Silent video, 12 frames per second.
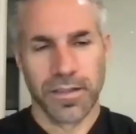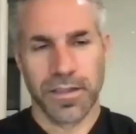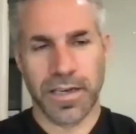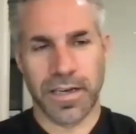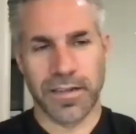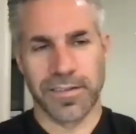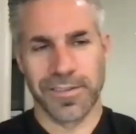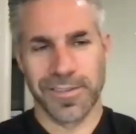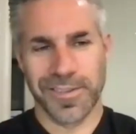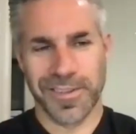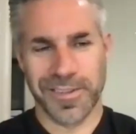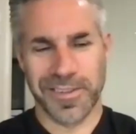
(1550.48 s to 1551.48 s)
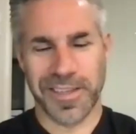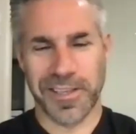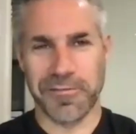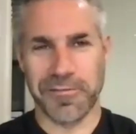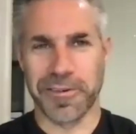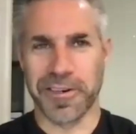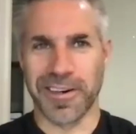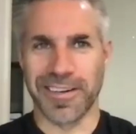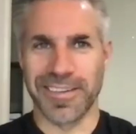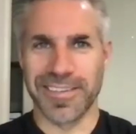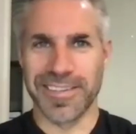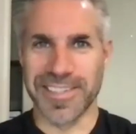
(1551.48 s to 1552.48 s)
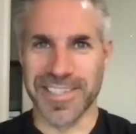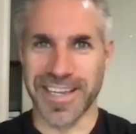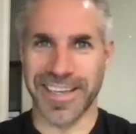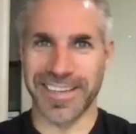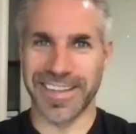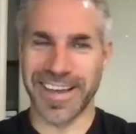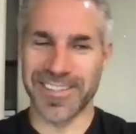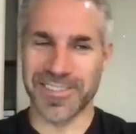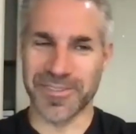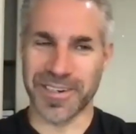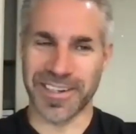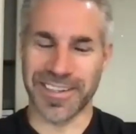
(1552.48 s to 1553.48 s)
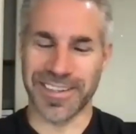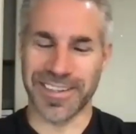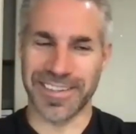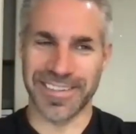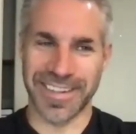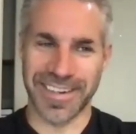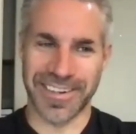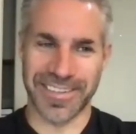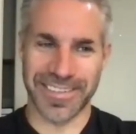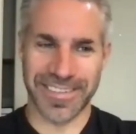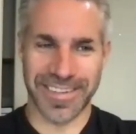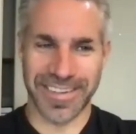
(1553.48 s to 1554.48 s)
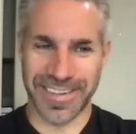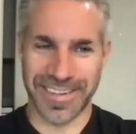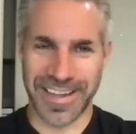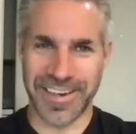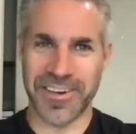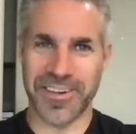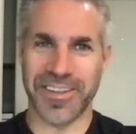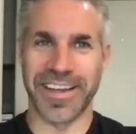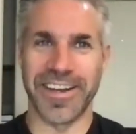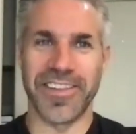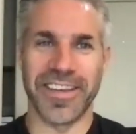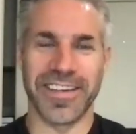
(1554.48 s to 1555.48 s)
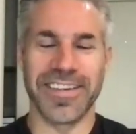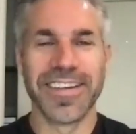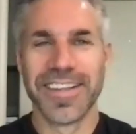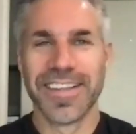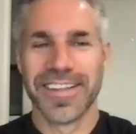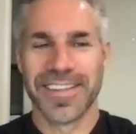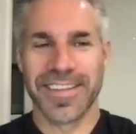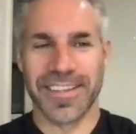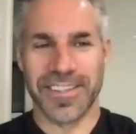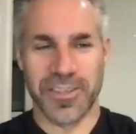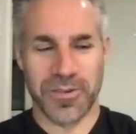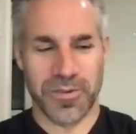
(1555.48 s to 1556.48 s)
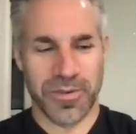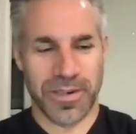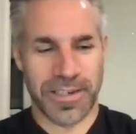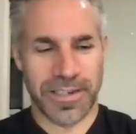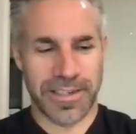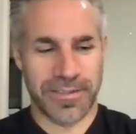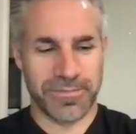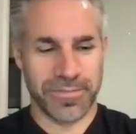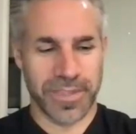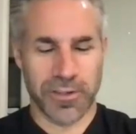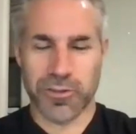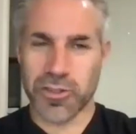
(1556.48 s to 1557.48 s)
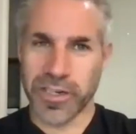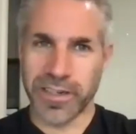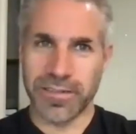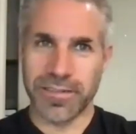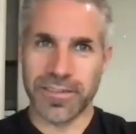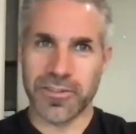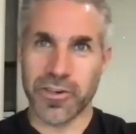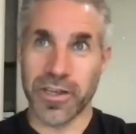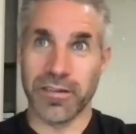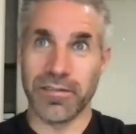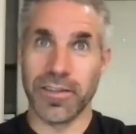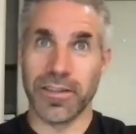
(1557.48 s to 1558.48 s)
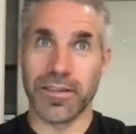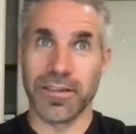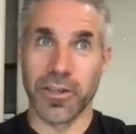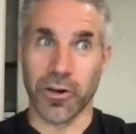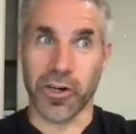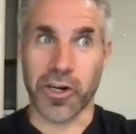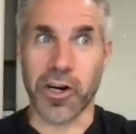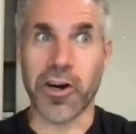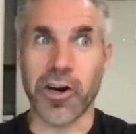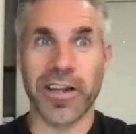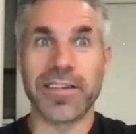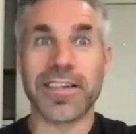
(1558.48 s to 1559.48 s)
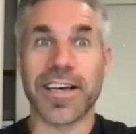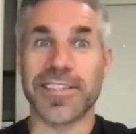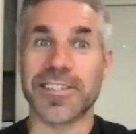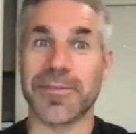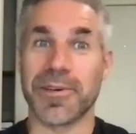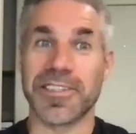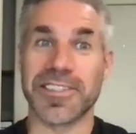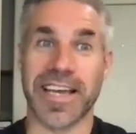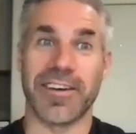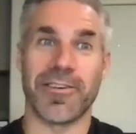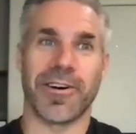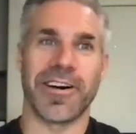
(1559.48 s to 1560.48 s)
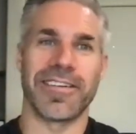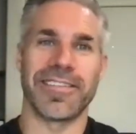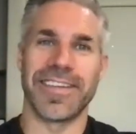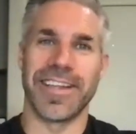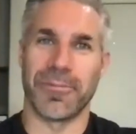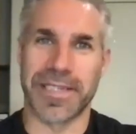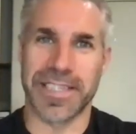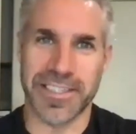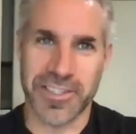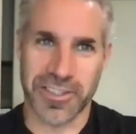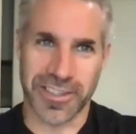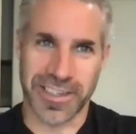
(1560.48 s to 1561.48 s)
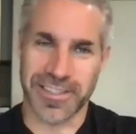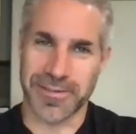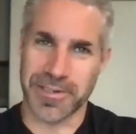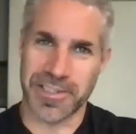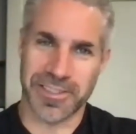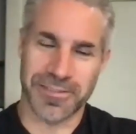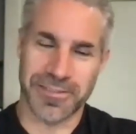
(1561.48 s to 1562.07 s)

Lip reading: yeah. Thank you for saying that as well. And I know that you treat your current customers and or potential customers